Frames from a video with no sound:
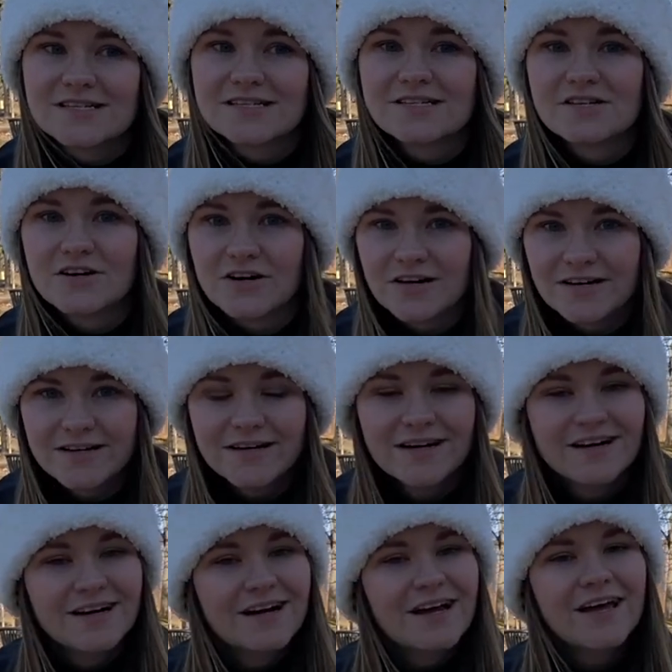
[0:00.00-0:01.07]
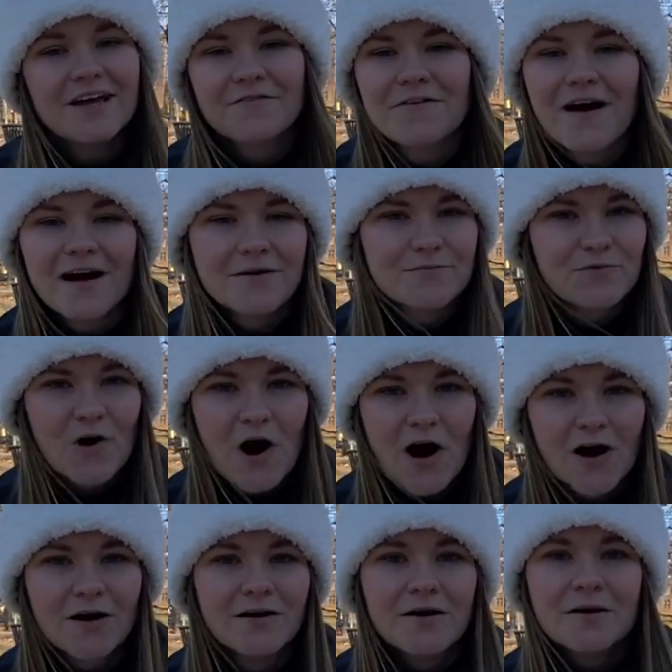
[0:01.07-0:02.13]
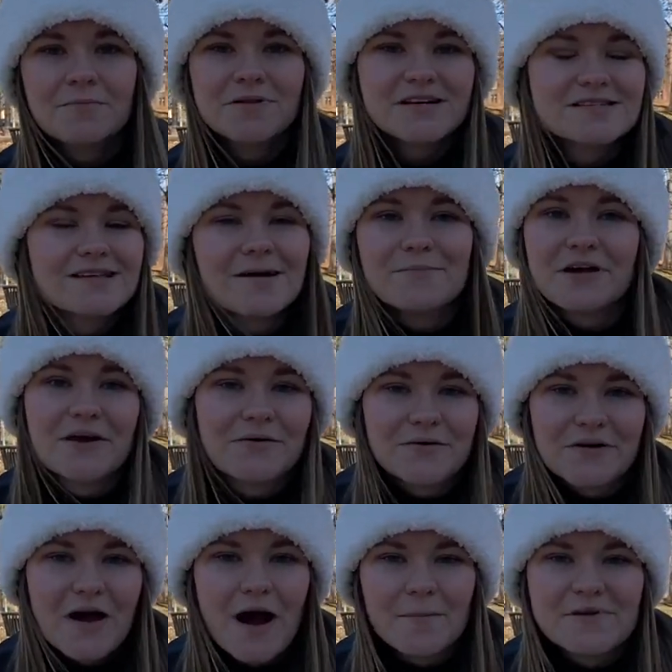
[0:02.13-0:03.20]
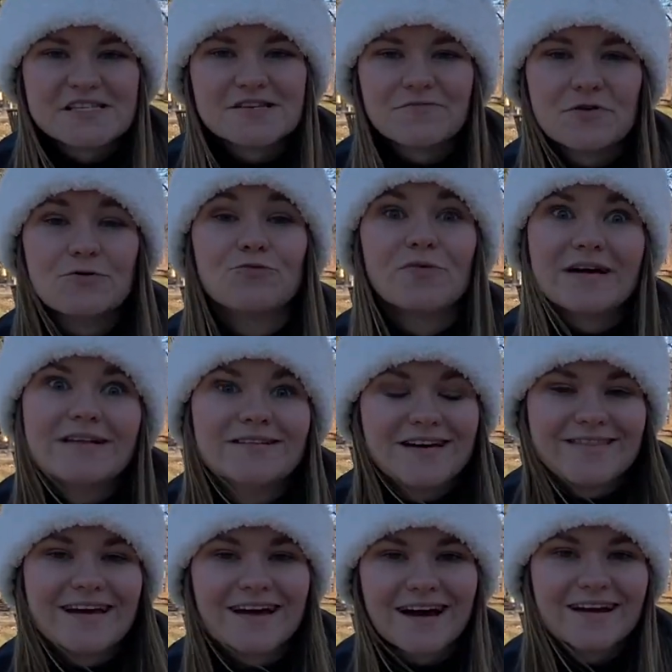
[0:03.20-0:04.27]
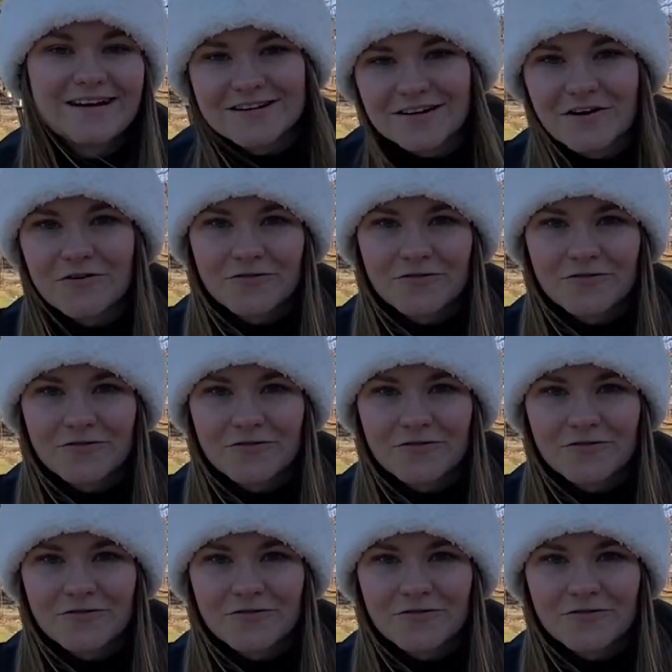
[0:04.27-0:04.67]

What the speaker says: as good. If I'm wrong, please let me know in the comments if you really think I need to go to